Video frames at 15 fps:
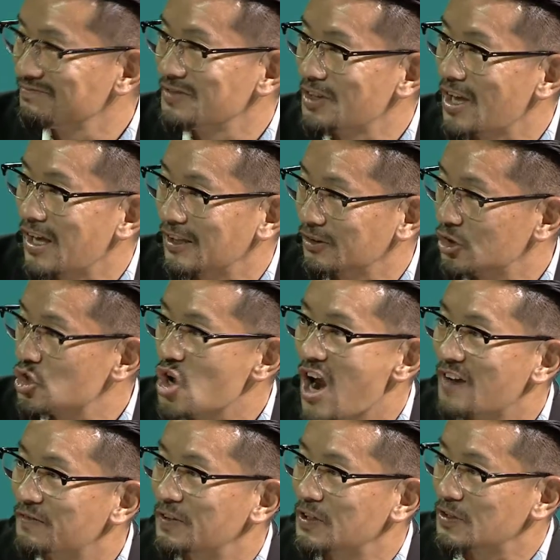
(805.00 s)
their
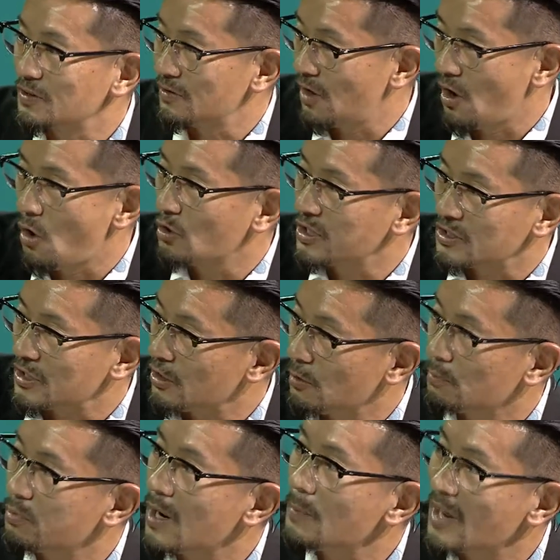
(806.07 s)
traffic all of a
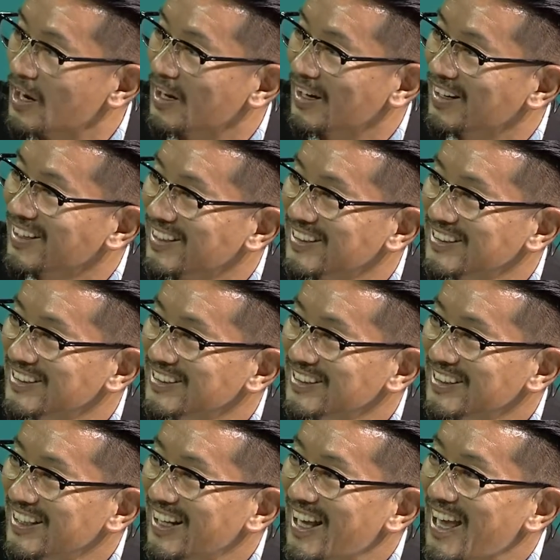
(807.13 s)
sudden plummeted.
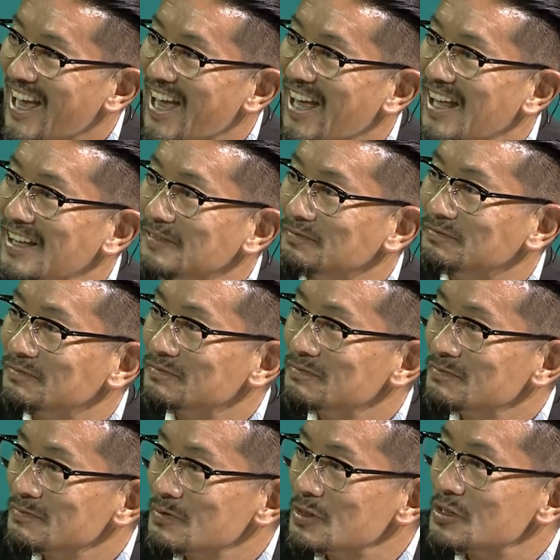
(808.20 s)
And
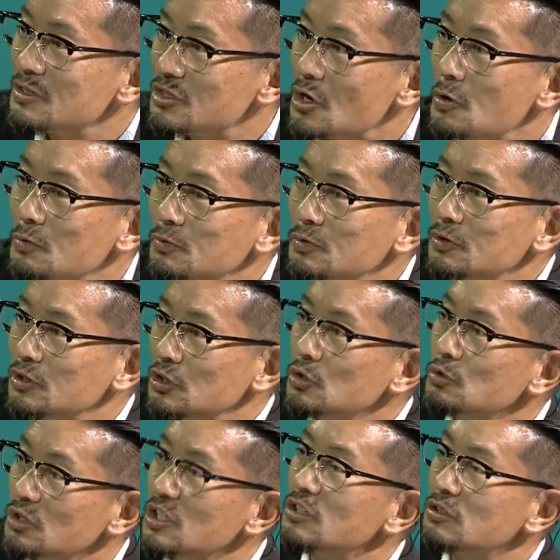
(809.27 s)
so
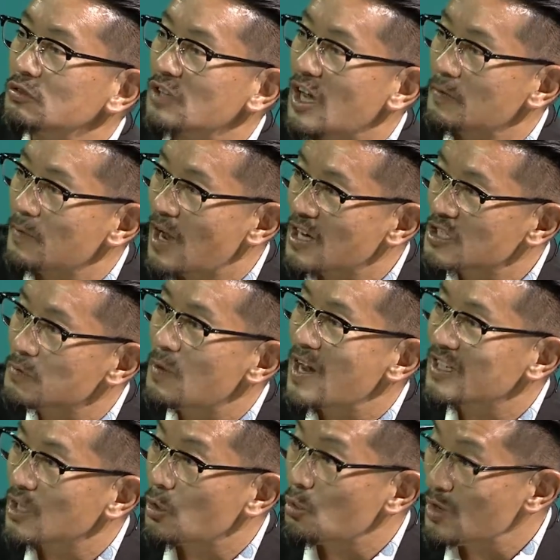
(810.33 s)
you need to
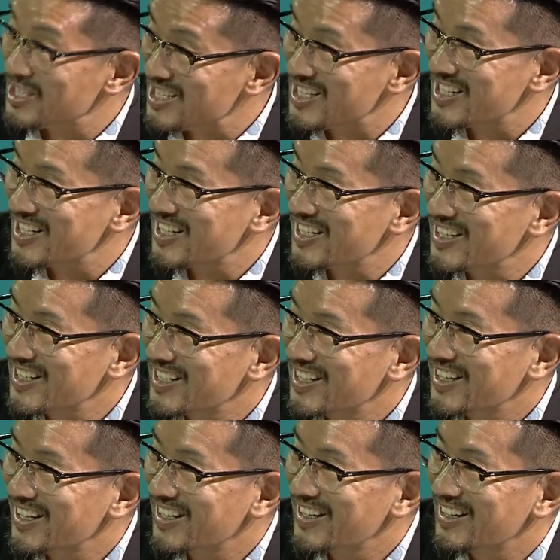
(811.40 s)
diversify the risk
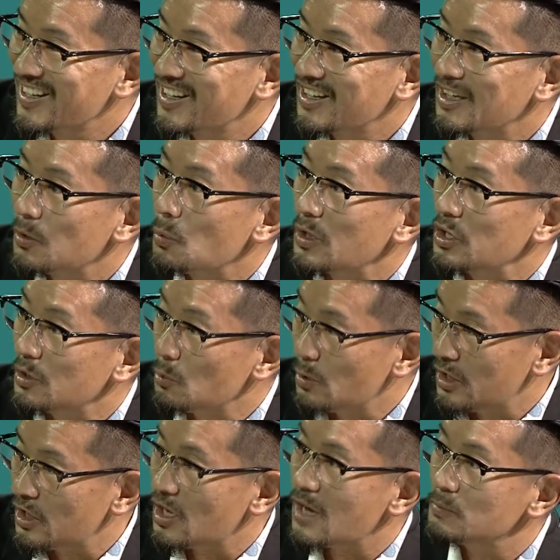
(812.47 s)
when
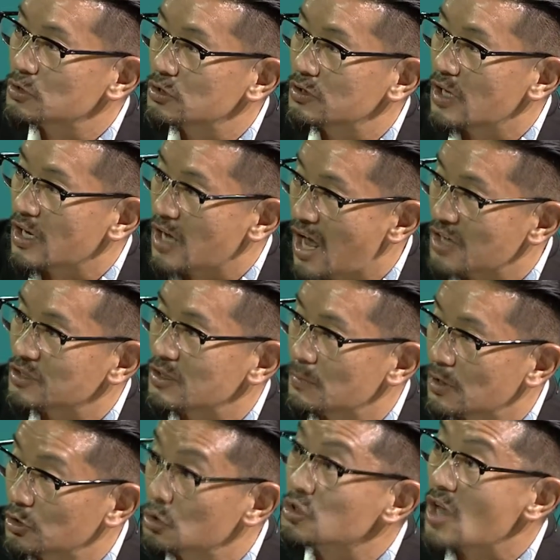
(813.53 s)
it comes to their
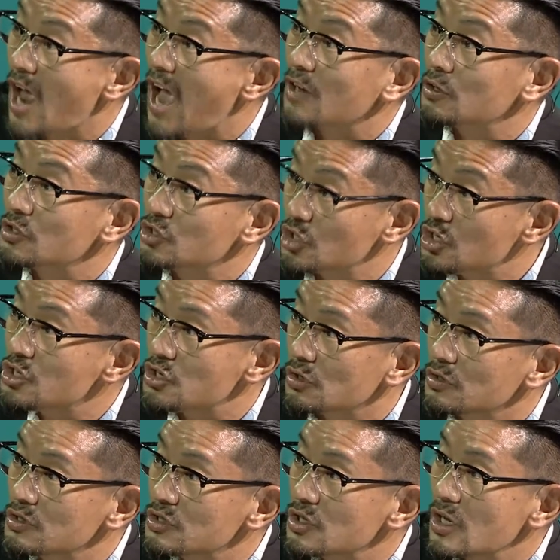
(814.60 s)
customer user
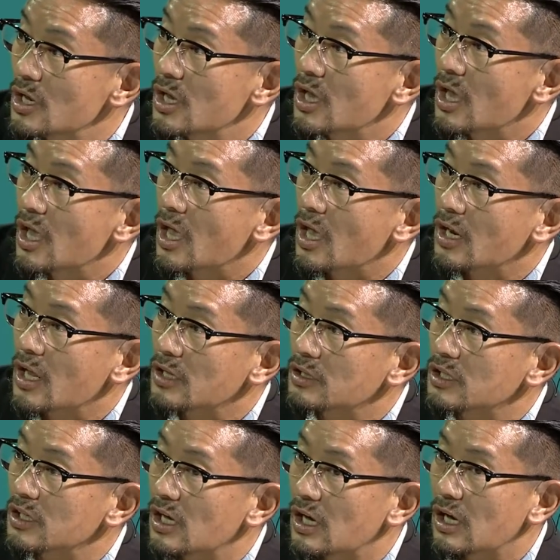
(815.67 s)
acquisitions. And then
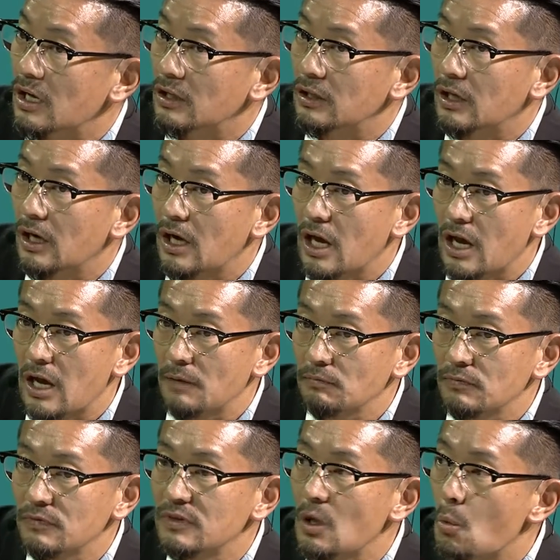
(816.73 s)

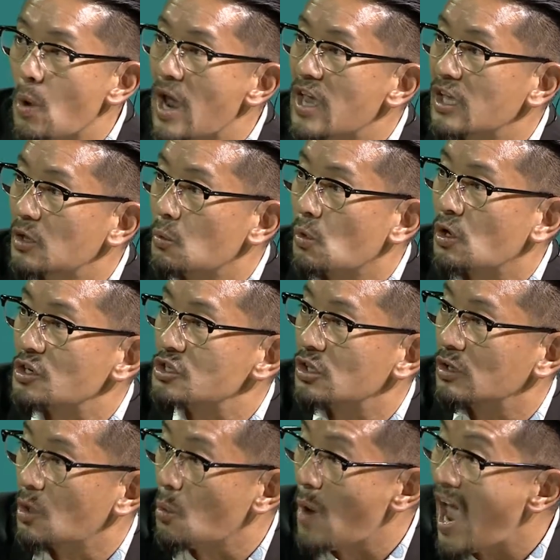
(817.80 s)
the way it works
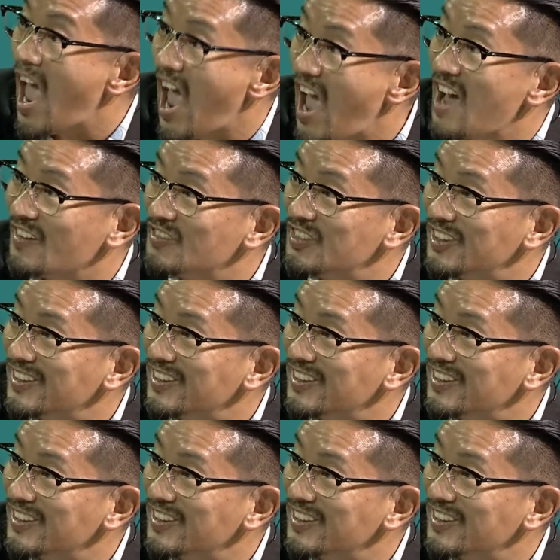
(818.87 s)
on the web